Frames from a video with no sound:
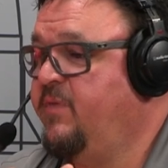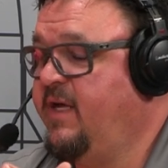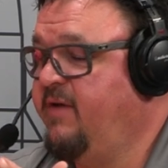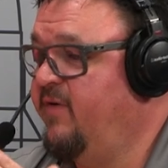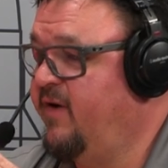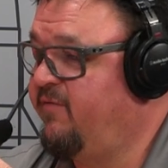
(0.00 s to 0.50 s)

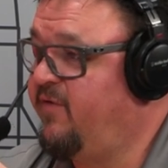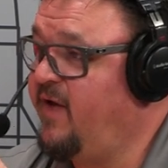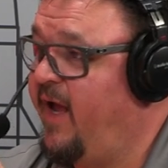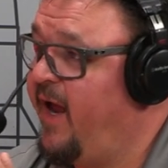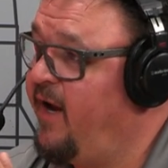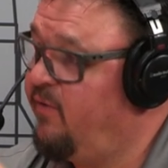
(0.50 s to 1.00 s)
even if
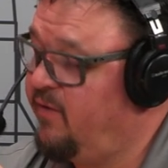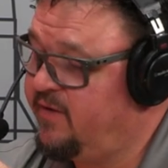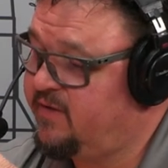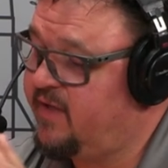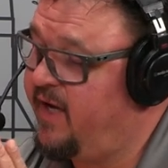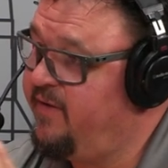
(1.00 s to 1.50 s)
the angle
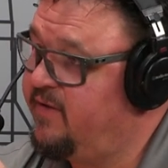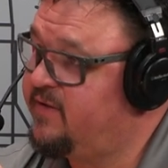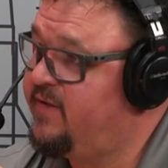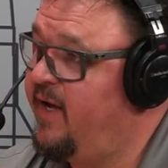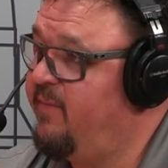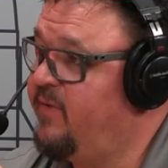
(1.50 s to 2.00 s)
inside the
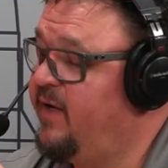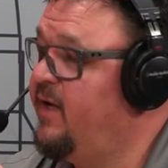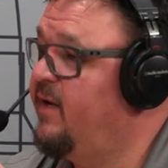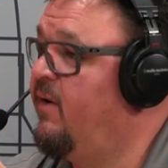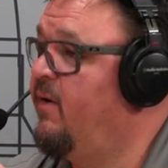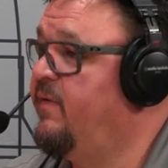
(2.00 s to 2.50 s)
stem to
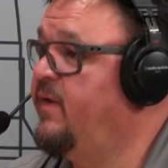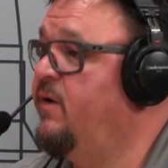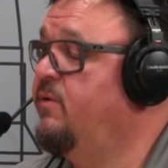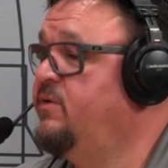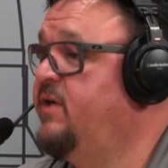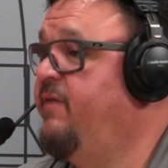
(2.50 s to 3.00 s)
hit on the
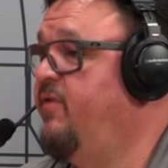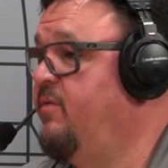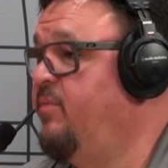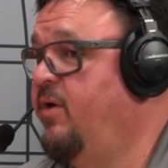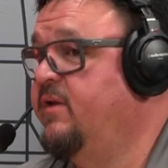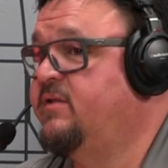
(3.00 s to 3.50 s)
ogive of the
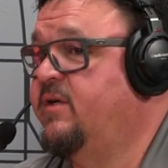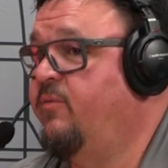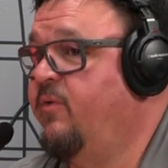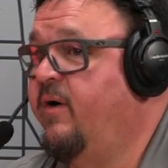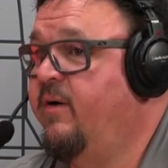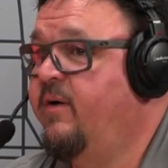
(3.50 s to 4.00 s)
bullet
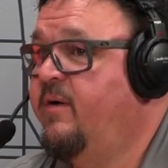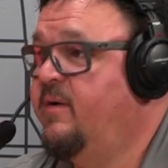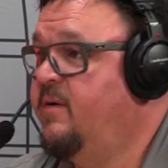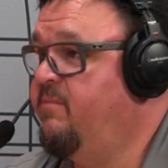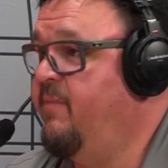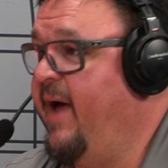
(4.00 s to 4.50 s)
somewhere
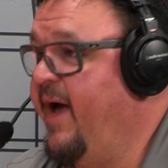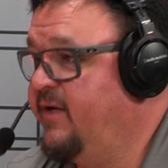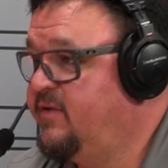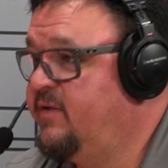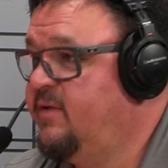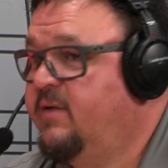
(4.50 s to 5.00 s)

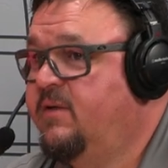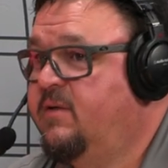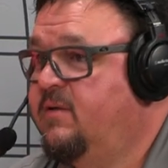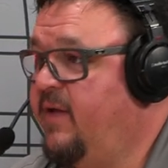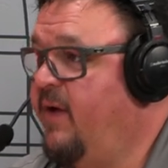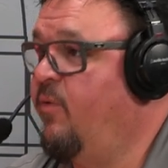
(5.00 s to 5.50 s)
matched, they